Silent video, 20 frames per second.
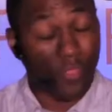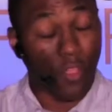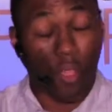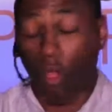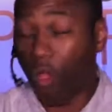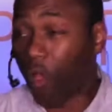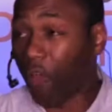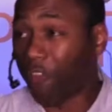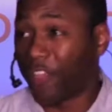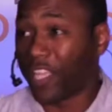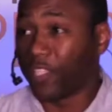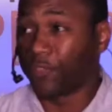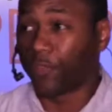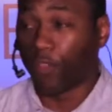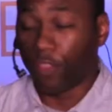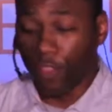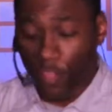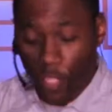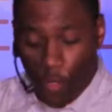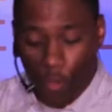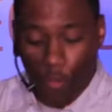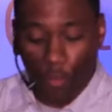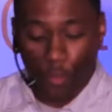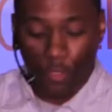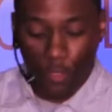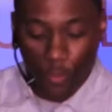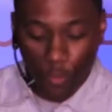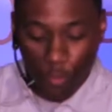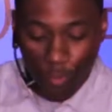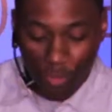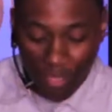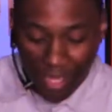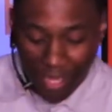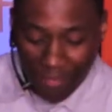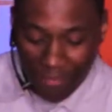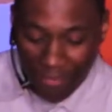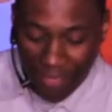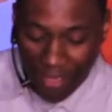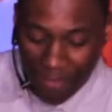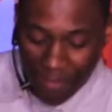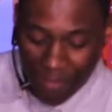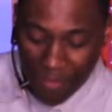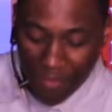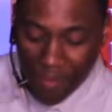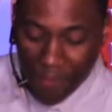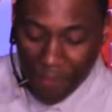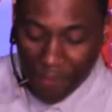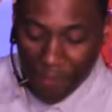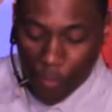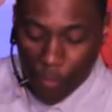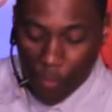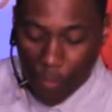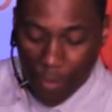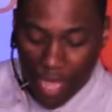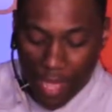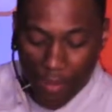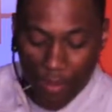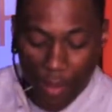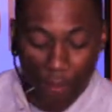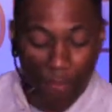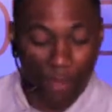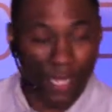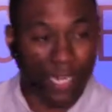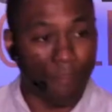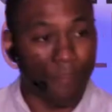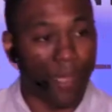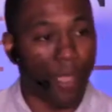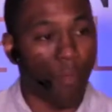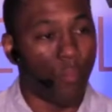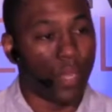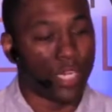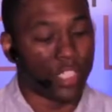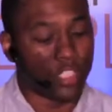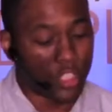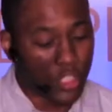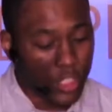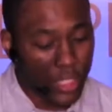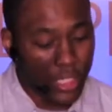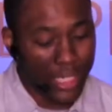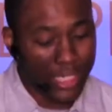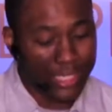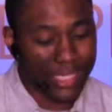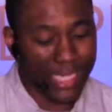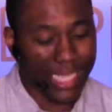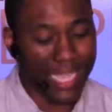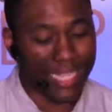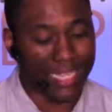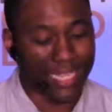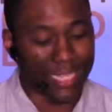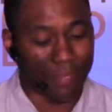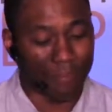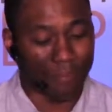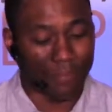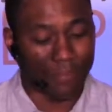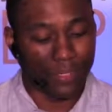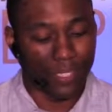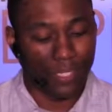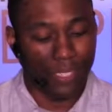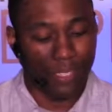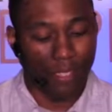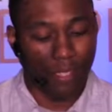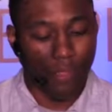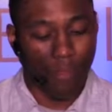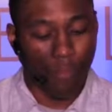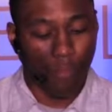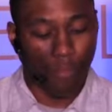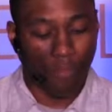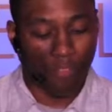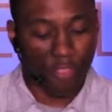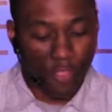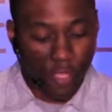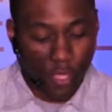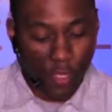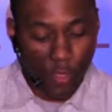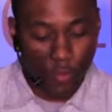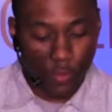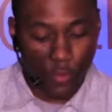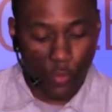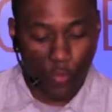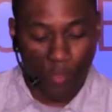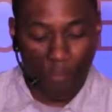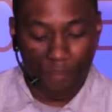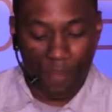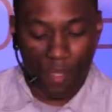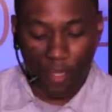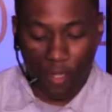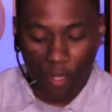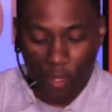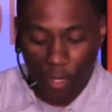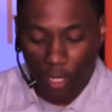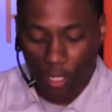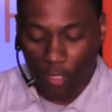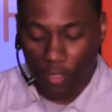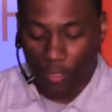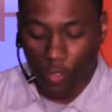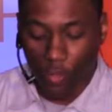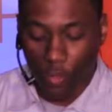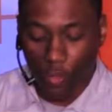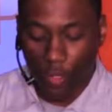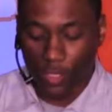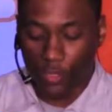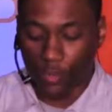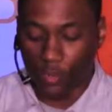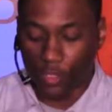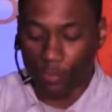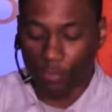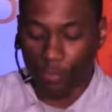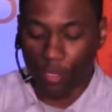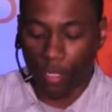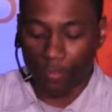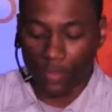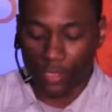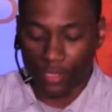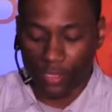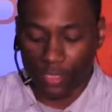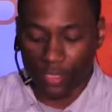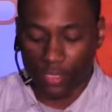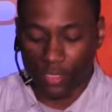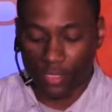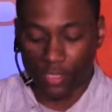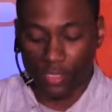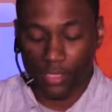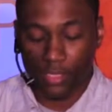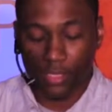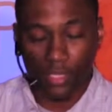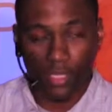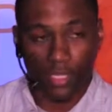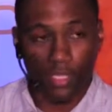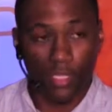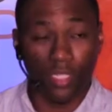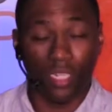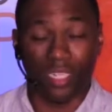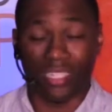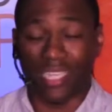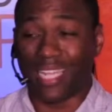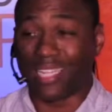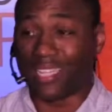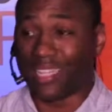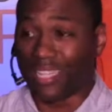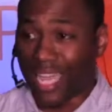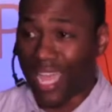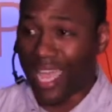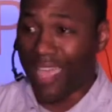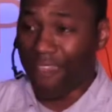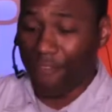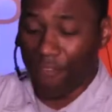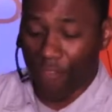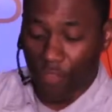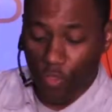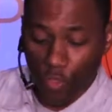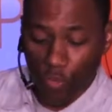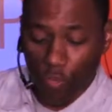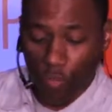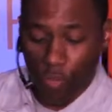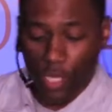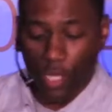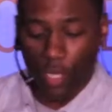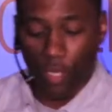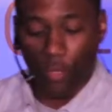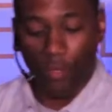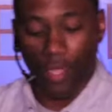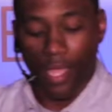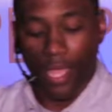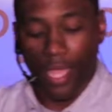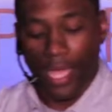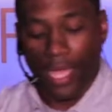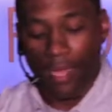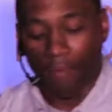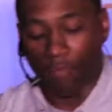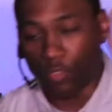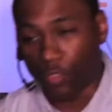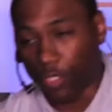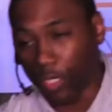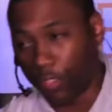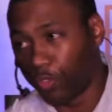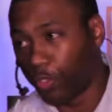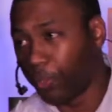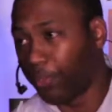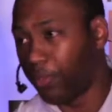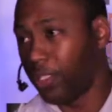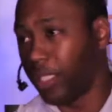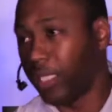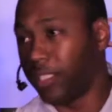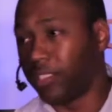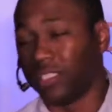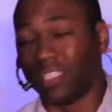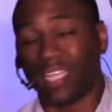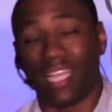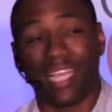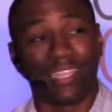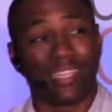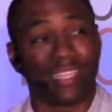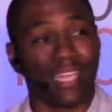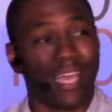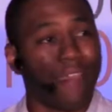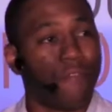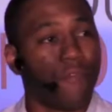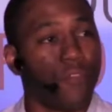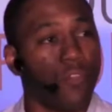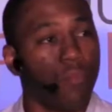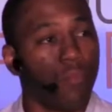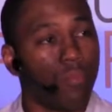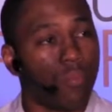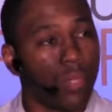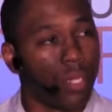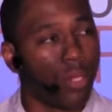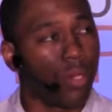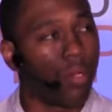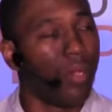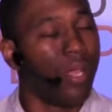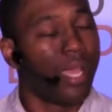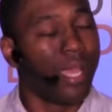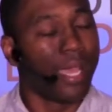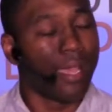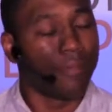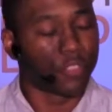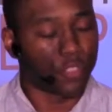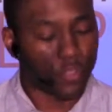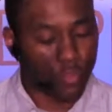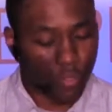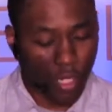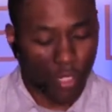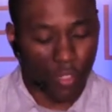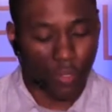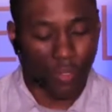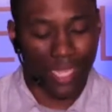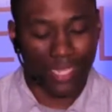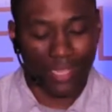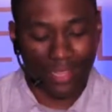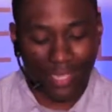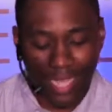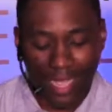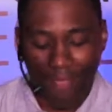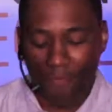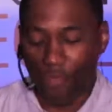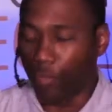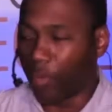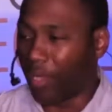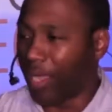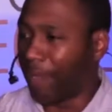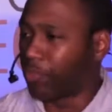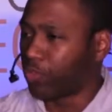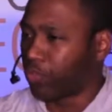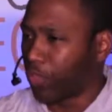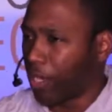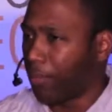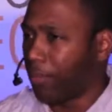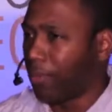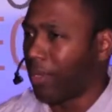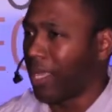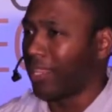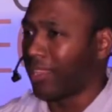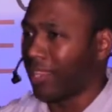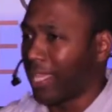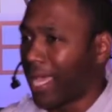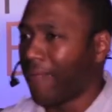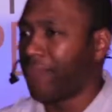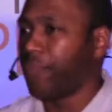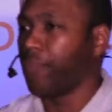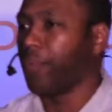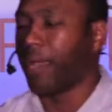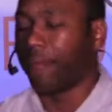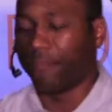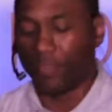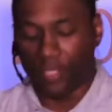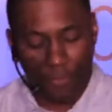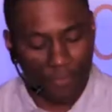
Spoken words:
with all things for those who love him, and to bring about what is good in them, with those who have been called according to his purposes. Look, in life, you will have tribulation. In life, you will have struggle. In life, you will have trouble. In life, you will